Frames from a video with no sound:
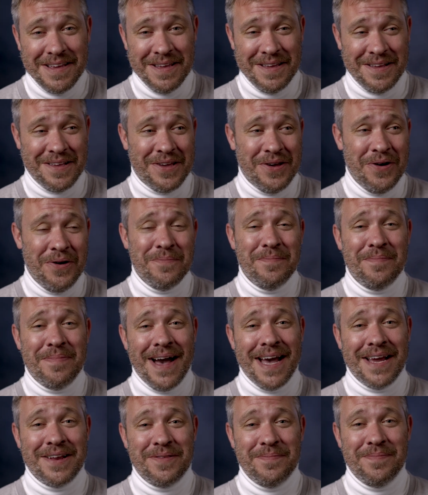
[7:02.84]
and gone
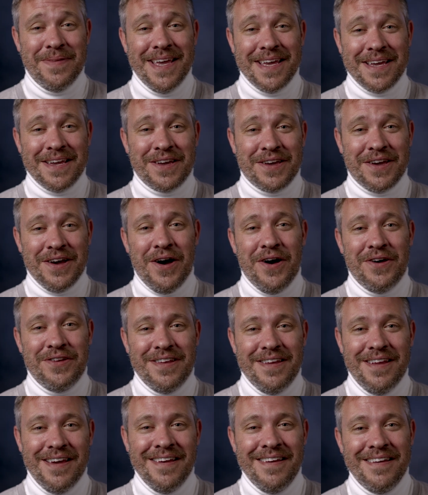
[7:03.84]
back to being a
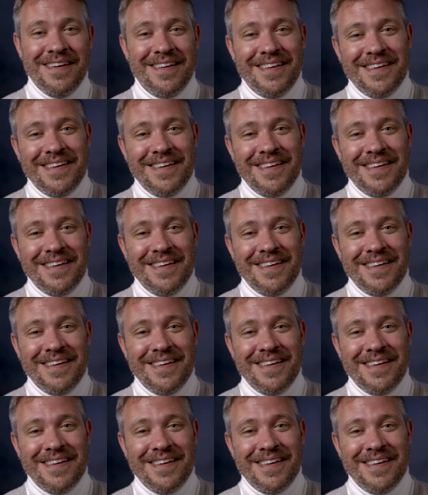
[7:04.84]
gardener.